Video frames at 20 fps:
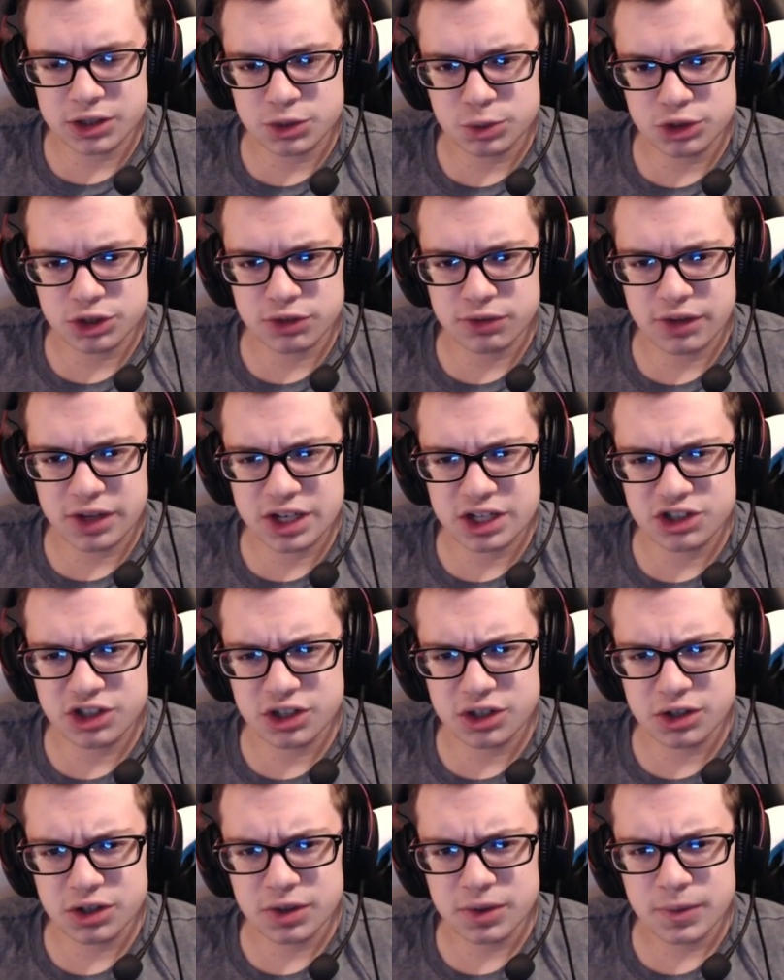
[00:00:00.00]
switch advantage
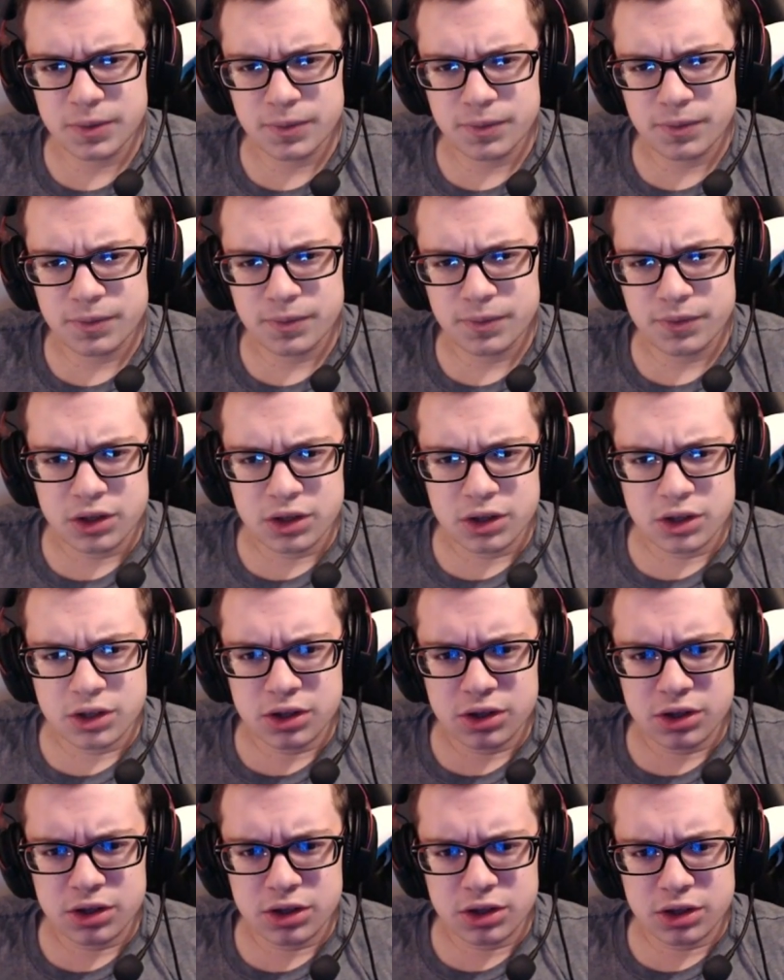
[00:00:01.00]
here.
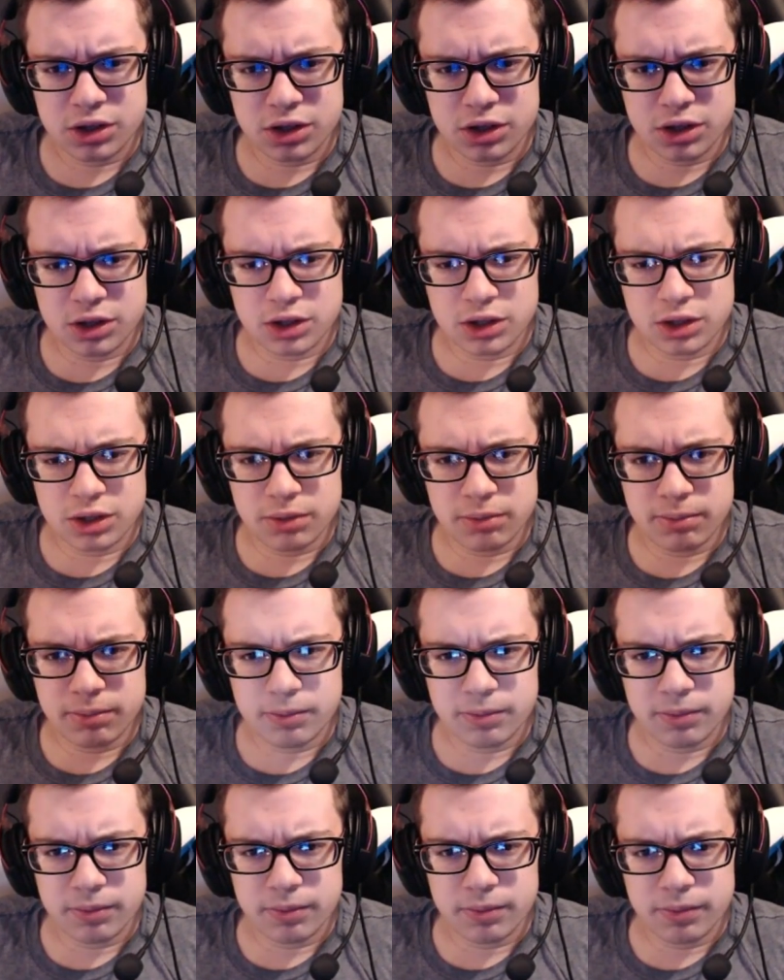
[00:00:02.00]

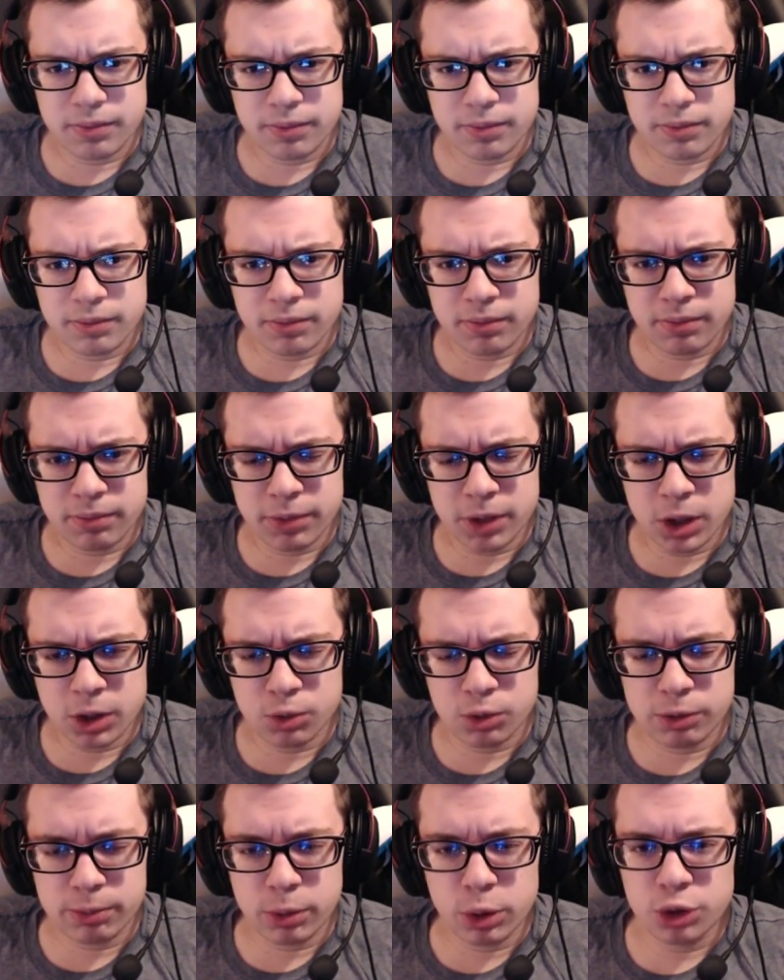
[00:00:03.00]

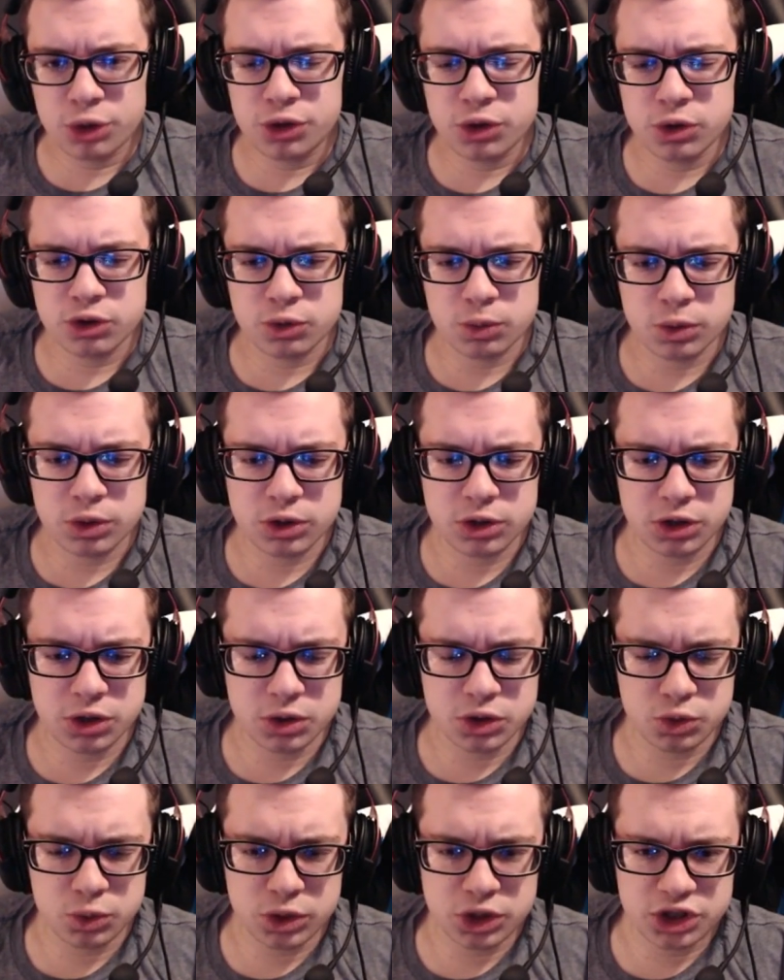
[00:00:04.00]
But we both use
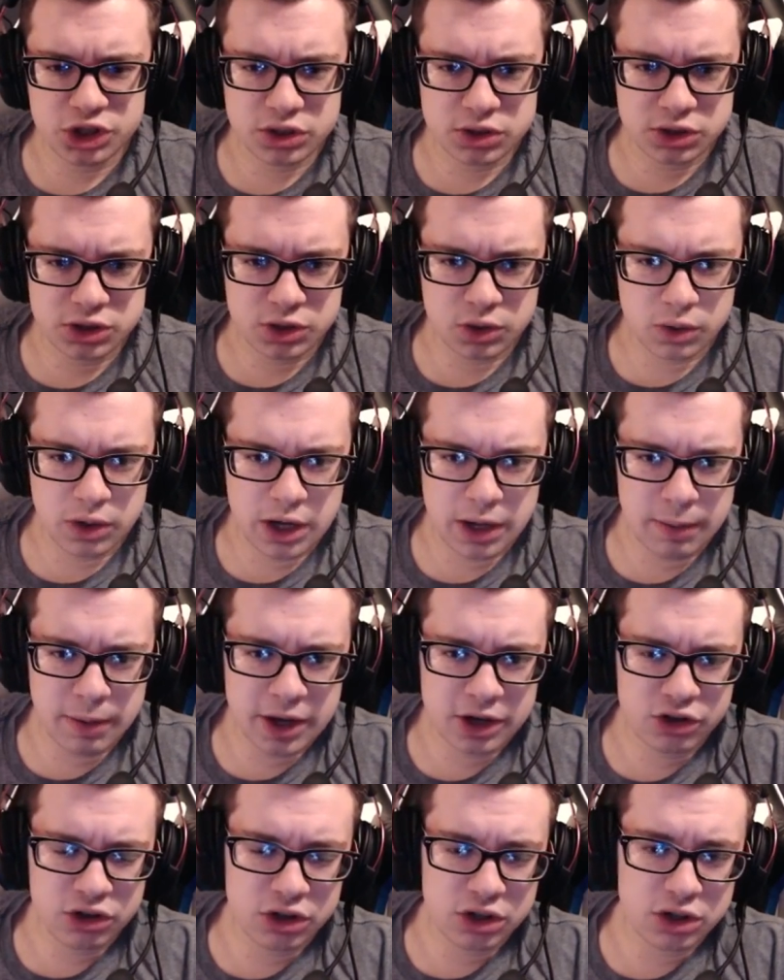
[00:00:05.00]
1 shield, so I'm
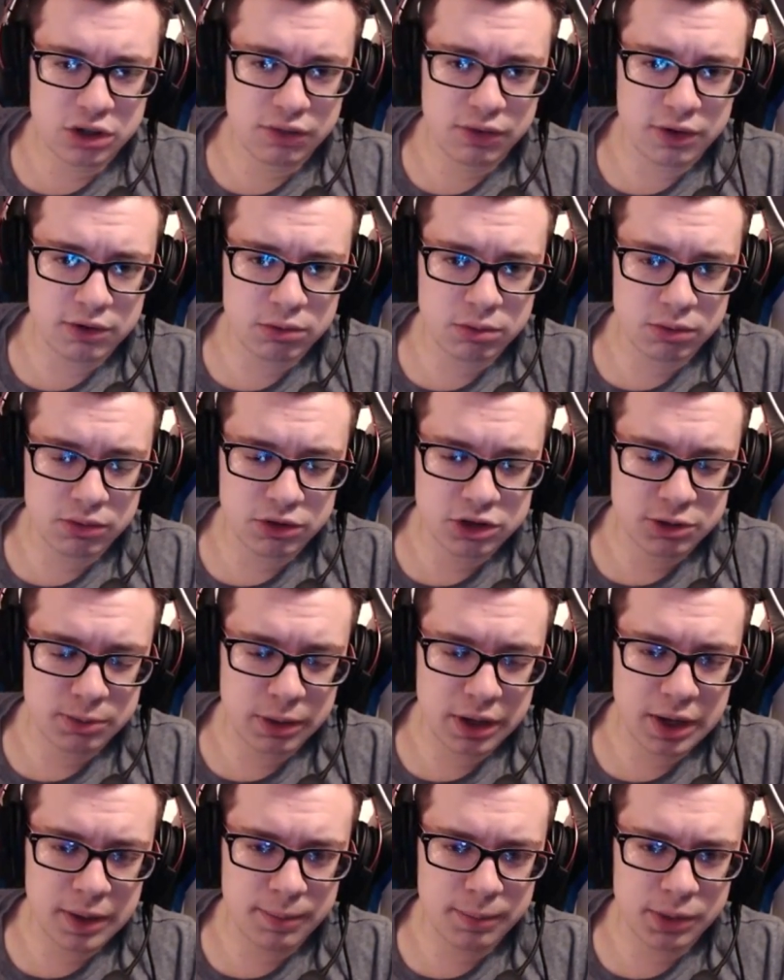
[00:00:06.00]
actually in the favorable
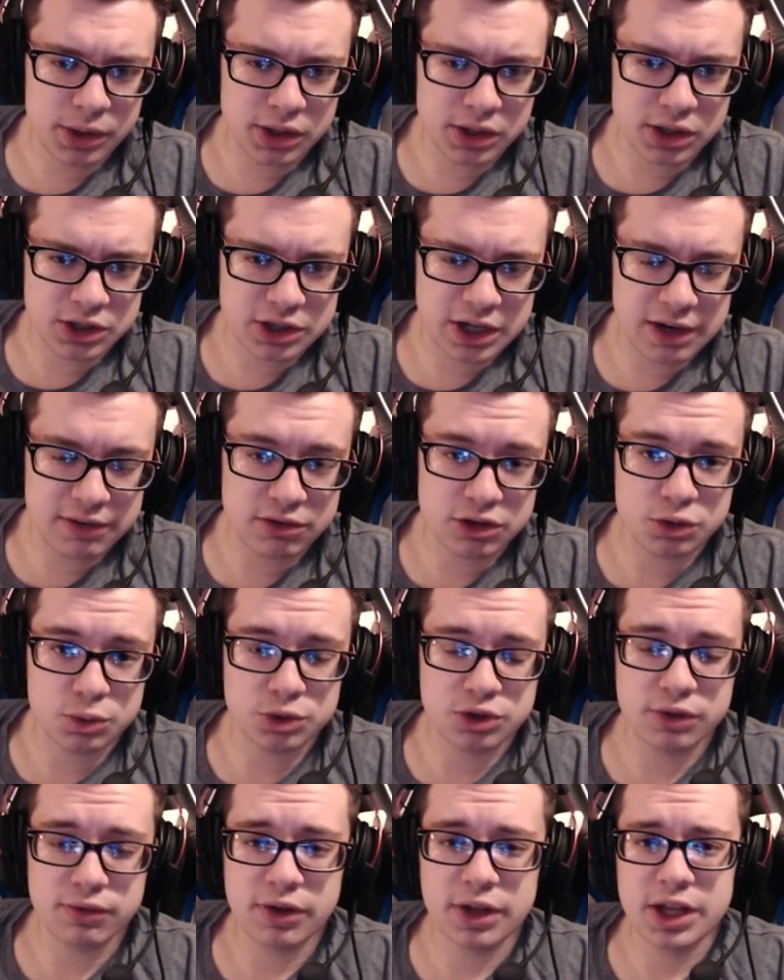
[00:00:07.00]
spot because I have the
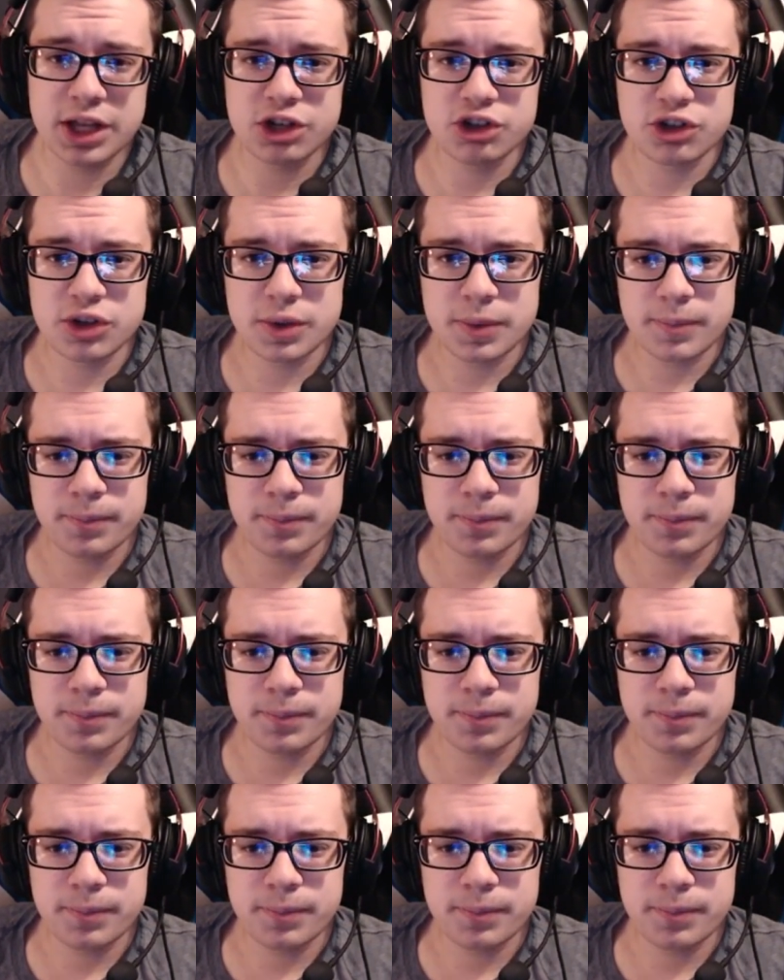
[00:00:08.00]
switch advantage.